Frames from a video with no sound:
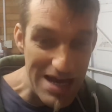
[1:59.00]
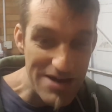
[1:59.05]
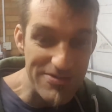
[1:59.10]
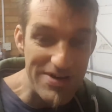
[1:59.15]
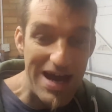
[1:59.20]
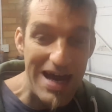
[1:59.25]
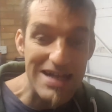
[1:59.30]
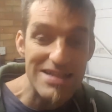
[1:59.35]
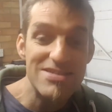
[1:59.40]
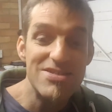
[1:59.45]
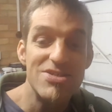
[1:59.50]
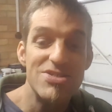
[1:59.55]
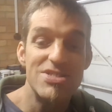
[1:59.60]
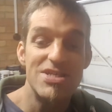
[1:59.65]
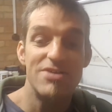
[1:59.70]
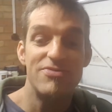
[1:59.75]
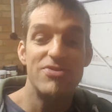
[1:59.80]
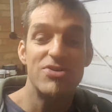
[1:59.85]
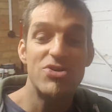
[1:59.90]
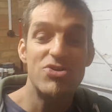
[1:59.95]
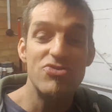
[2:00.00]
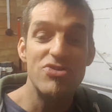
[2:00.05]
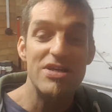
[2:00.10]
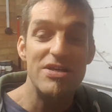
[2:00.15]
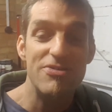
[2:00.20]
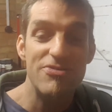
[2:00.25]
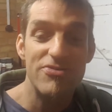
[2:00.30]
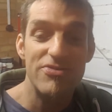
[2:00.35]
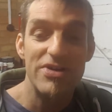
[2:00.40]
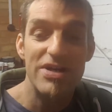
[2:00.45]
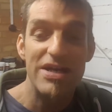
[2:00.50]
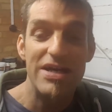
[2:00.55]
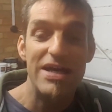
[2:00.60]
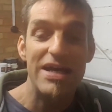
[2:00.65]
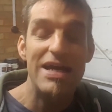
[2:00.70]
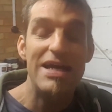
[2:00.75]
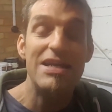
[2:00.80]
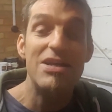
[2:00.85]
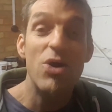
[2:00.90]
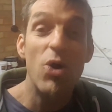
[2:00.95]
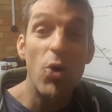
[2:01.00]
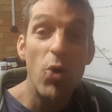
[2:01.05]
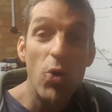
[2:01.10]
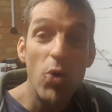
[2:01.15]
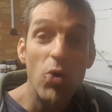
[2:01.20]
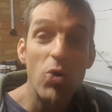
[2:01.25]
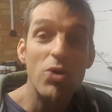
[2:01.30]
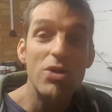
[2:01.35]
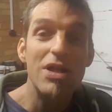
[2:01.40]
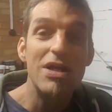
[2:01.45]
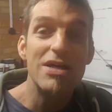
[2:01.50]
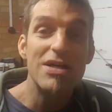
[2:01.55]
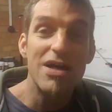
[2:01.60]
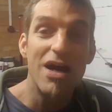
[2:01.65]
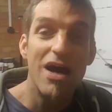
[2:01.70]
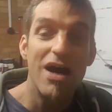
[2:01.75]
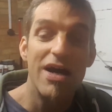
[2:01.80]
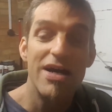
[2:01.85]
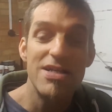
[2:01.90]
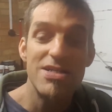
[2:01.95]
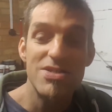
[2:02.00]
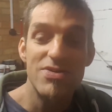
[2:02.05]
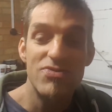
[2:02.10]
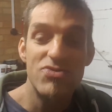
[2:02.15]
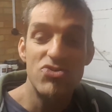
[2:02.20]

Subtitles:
had to suffer grief in all kinds of